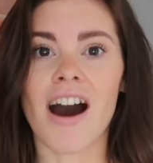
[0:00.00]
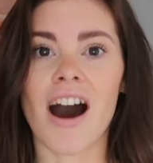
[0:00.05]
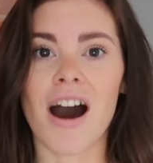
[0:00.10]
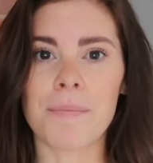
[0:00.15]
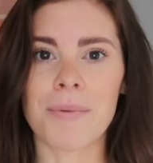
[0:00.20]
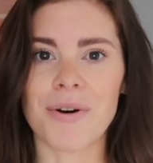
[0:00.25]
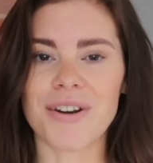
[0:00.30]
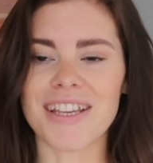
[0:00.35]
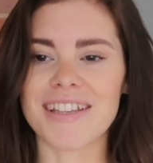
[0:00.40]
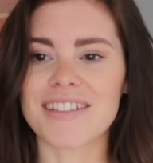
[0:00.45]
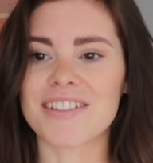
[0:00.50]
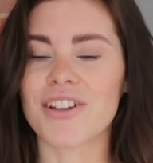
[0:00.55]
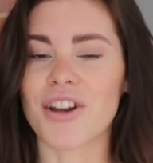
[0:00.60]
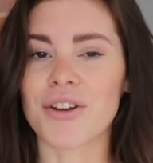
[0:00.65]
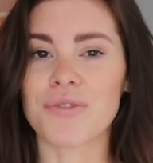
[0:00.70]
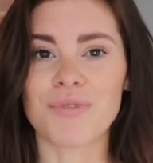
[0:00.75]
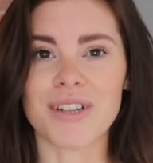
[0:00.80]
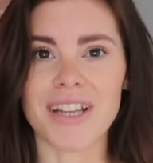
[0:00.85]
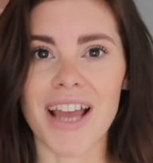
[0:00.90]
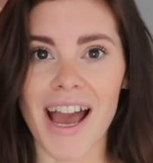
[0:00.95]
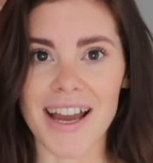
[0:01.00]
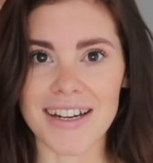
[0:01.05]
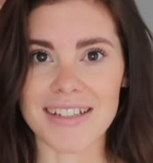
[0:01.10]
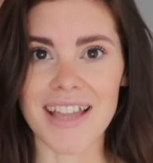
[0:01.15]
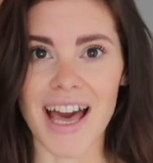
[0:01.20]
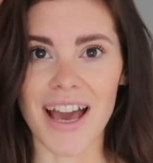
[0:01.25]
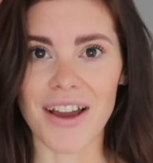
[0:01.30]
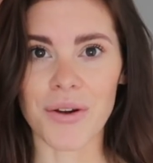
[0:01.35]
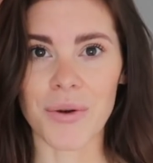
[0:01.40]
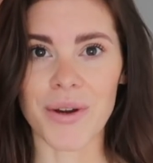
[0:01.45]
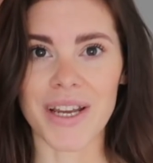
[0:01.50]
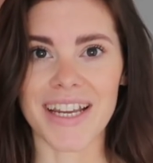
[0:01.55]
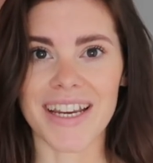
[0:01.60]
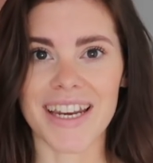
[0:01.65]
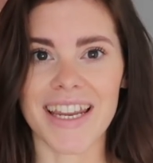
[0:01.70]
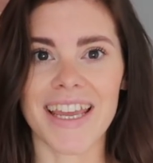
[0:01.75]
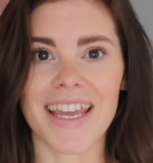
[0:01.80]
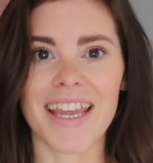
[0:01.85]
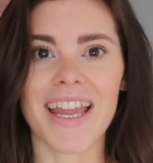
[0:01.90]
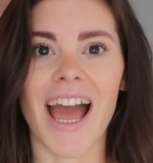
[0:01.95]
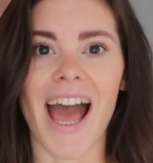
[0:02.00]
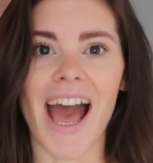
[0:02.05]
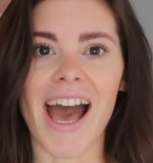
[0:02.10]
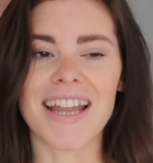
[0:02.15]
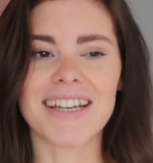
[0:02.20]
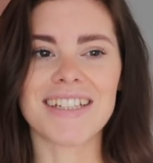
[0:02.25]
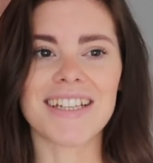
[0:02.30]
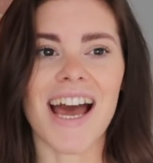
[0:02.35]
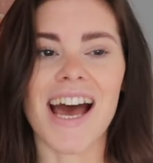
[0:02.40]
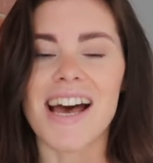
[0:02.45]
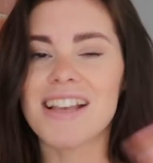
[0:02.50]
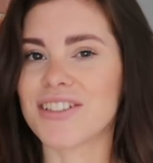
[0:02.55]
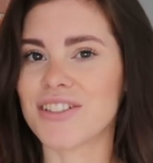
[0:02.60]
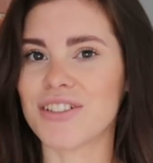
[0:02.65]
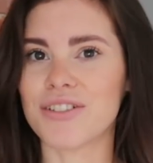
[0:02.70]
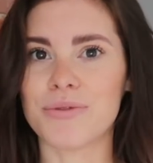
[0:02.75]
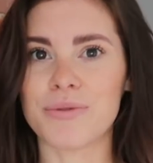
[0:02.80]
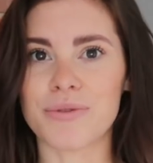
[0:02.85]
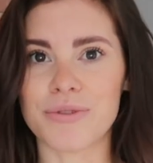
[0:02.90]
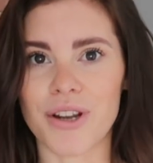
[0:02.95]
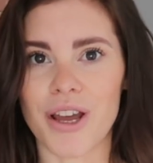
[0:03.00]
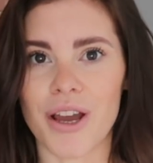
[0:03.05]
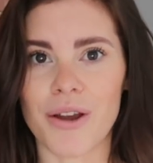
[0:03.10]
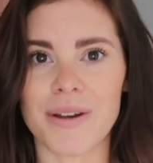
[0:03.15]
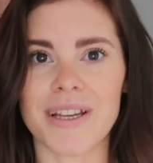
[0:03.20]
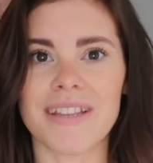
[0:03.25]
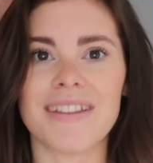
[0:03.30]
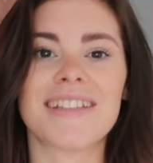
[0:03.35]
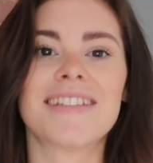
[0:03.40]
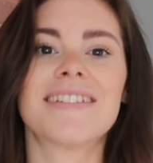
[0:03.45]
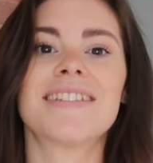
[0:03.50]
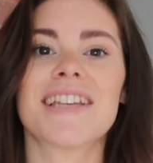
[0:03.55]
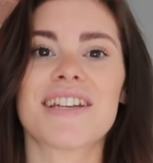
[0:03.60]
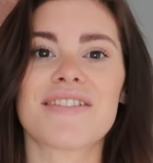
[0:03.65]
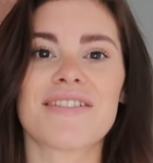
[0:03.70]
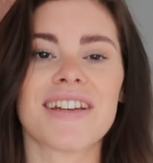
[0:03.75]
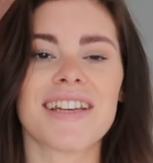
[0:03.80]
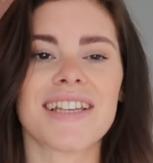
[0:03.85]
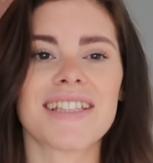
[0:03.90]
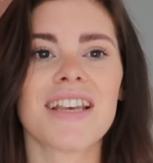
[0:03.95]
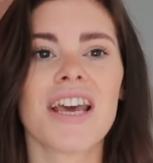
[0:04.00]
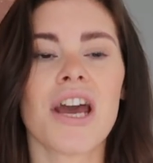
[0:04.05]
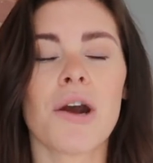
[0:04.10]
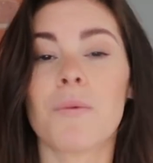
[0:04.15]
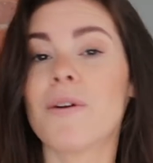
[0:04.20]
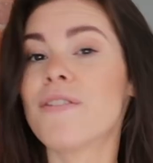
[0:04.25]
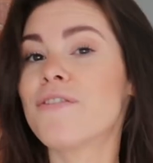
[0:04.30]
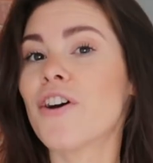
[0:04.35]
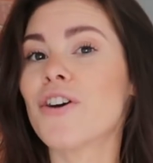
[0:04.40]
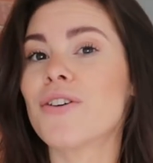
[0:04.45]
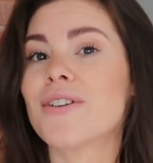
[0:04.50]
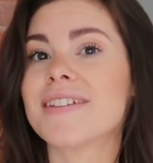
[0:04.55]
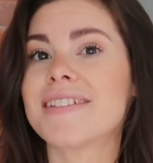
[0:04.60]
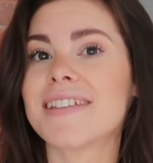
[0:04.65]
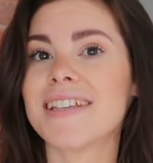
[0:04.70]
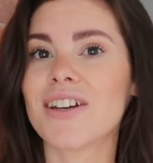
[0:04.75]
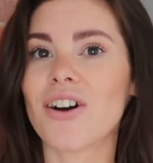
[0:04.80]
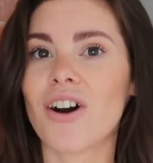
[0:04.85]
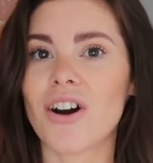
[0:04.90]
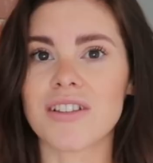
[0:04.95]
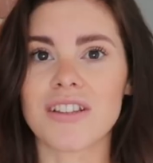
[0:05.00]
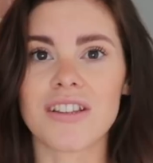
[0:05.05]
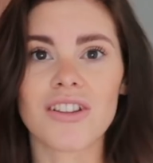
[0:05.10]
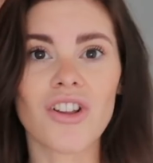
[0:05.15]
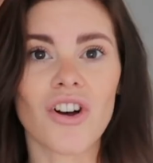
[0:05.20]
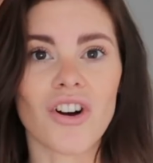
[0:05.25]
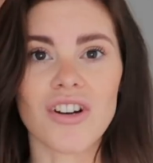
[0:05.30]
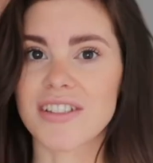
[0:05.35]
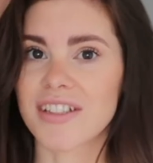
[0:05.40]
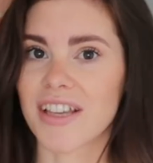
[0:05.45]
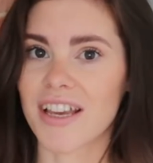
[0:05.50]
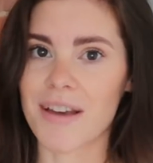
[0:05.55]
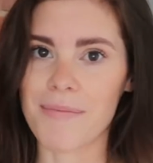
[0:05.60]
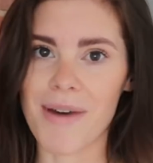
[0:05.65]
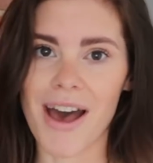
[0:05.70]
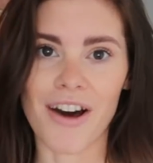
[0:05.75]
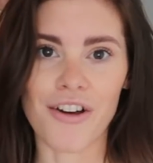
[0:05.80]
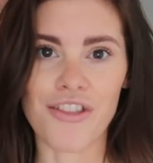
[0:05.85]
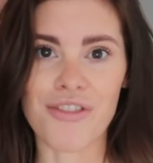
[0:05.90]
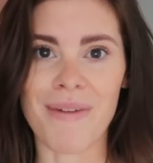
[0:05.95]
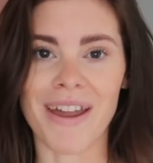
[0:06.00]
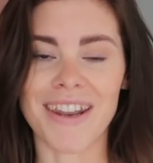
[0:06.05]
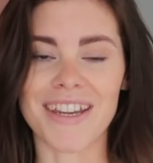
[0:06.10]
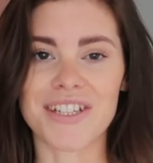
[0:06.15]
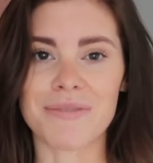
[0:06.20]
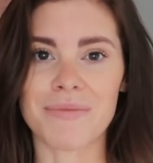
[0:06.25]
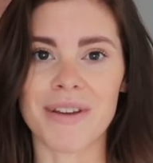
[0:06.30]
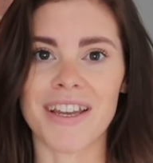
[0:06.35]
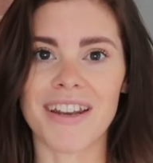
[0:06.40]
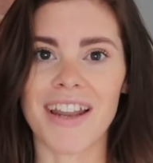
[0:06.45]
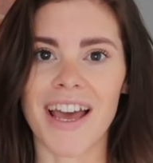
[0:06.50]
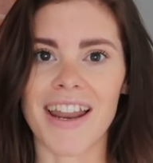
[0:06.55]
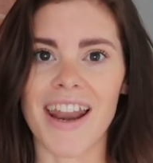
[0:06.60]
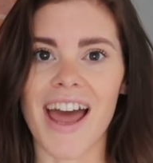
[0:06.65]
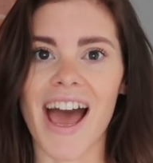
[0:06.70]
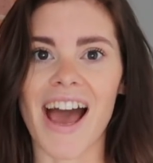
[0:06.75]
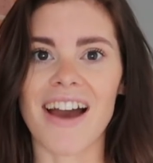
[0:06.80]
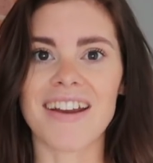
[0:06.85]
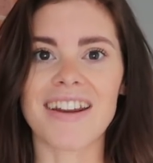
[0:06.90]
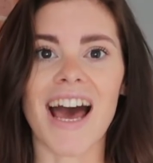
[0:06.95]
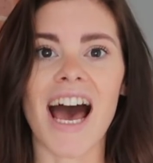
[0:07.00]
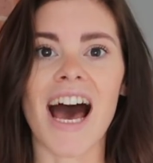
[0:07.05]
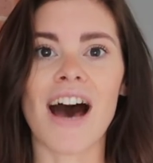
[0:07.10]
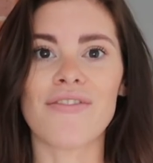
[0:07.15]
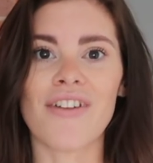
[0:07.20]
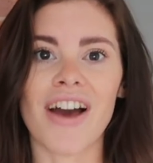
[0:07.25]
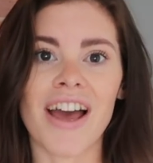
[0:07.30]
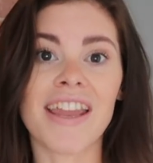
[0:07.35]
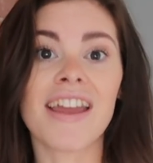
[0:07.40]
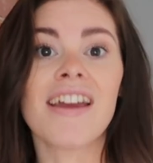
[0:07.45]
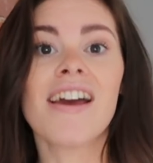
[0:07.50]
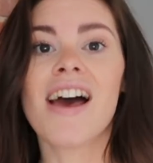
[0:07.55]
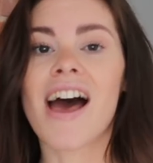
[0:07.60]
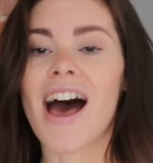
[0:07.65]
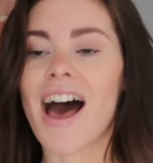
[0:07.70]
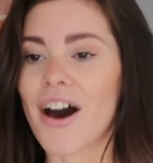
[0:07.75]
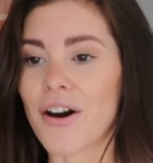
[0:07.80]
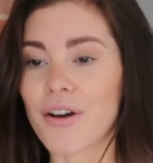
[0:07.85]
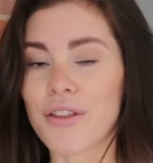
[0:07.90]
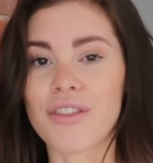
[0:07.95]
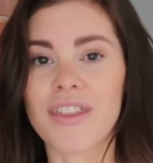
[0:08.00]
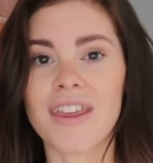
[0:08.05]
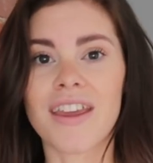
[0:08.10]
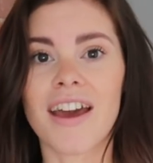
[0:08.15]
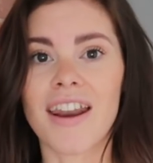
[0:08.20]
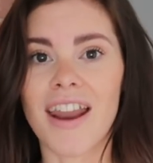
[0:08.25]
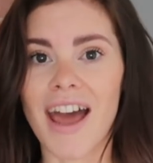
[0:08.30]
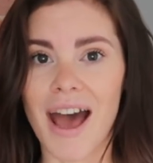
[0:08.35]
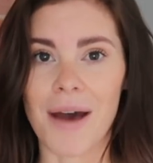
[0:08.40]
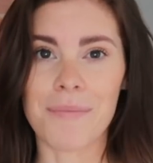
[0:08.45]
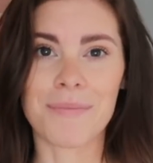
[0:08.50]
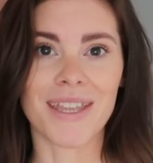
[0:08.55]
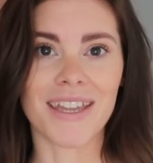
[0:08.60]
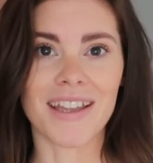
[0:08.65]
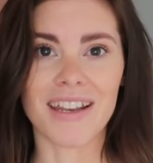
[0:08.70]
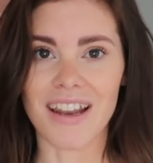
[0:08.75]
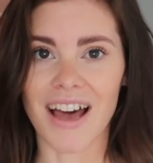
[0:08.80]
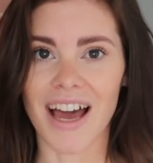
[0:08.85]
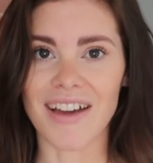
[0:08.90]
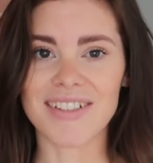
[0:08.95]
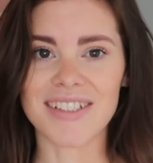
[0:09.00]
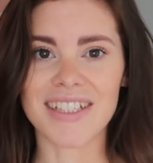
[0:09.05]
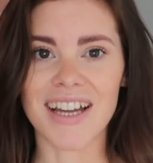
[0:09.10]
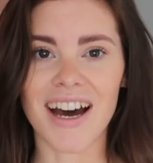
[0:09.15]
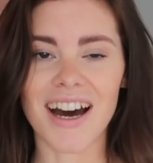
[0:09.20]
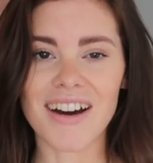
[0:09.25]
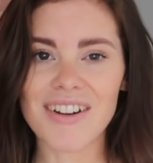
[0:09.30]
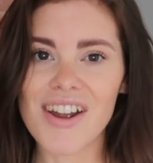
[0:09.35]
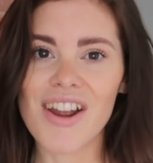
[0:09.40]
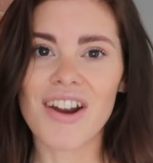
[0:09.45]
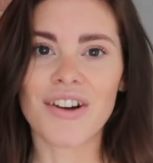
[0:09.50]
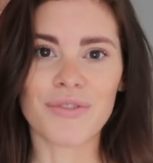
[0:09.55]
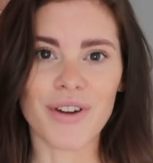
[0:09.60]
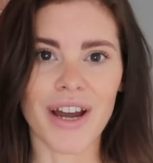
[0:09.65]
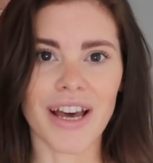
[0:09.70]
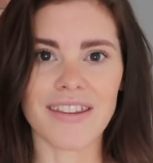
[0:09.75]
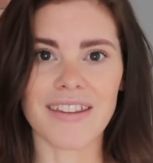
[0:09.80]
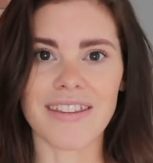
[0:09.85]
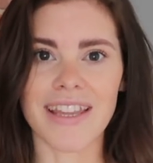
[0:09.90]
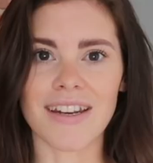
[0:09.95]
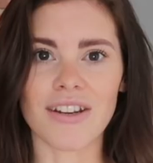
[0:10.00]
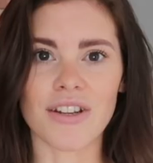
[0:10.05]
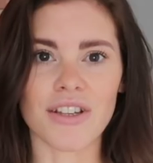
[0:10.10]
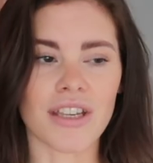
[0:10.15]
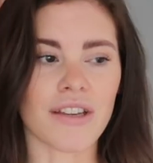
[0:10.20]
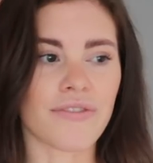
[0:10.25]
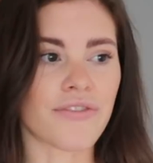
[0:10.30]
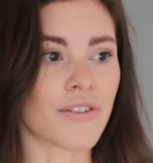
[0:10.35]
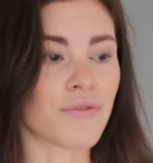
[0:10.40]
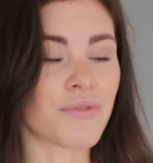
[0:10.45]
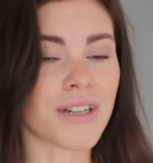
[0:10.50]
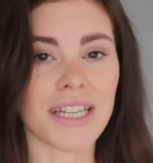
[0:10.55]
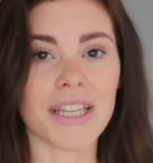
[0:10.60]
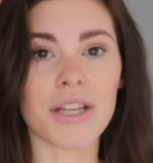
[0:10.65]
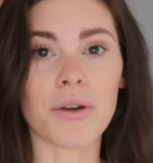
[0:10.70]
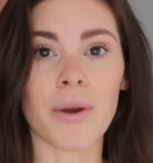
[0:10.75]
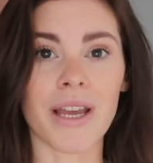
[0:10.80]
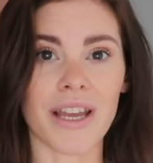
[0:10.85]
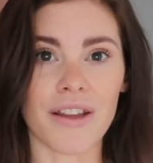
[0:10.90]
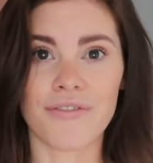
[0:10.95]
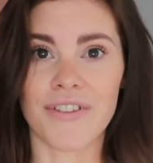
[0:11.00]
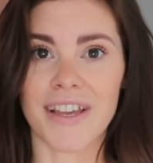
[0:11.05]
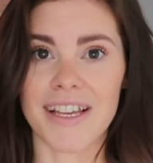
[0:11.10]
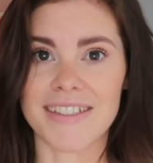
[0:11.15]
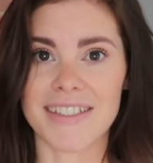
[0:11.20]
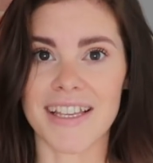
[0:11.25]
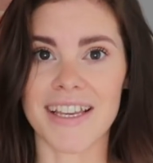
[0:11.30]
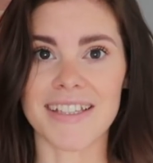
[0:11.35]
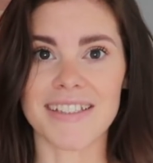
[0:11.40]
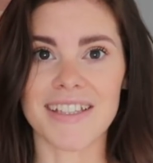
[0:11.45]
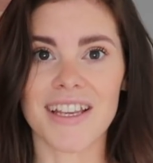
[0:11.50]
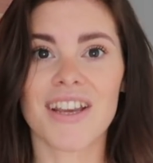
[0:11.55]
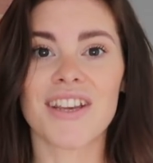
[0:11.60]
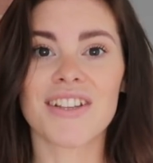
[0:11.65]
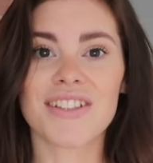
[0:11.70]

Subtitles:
Our bodies don't react that quickly, and as you will know in this series, we're focusing on long-term health management and how to have a healthy and happy lifestyle rather than looking for really quick fixes.